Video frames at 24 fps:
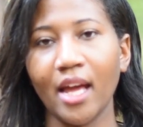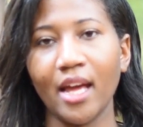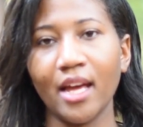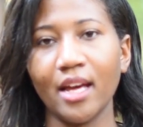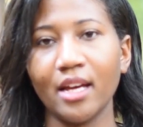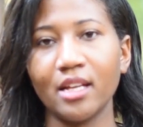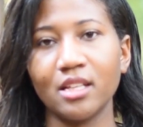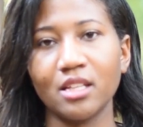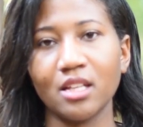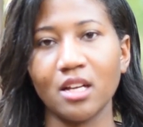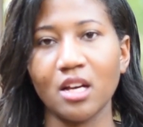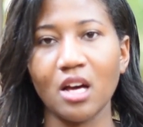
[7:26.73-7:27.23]

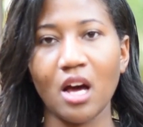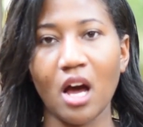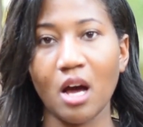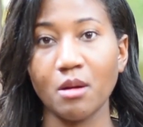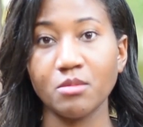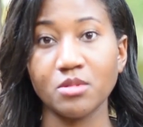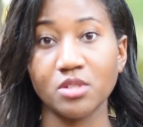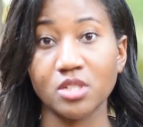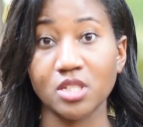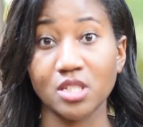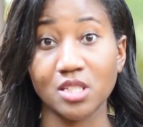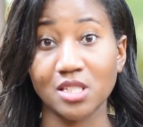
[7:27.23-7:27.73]
And
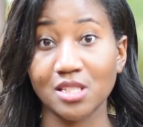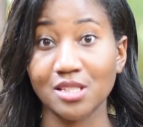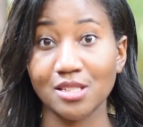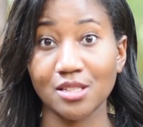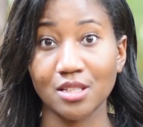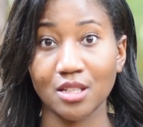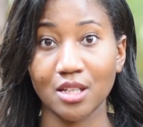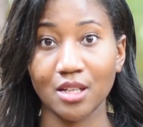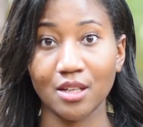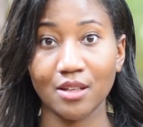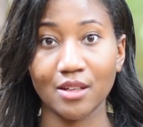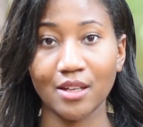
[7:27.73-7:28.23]
I'm just
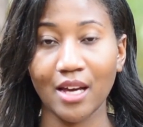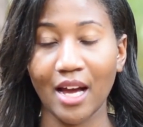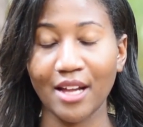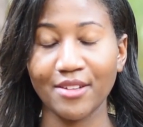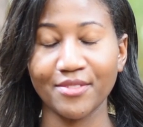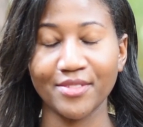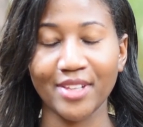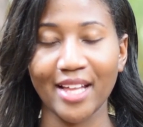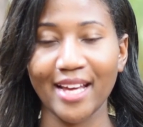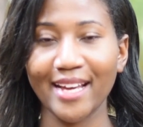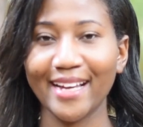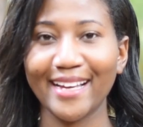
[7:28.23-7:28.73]

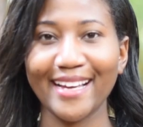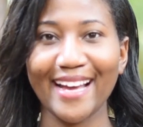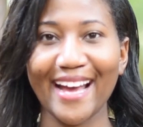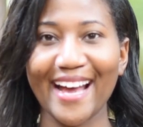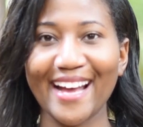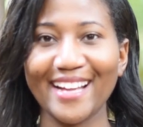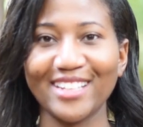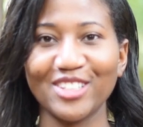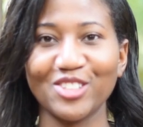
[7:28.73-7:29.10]
kind of like,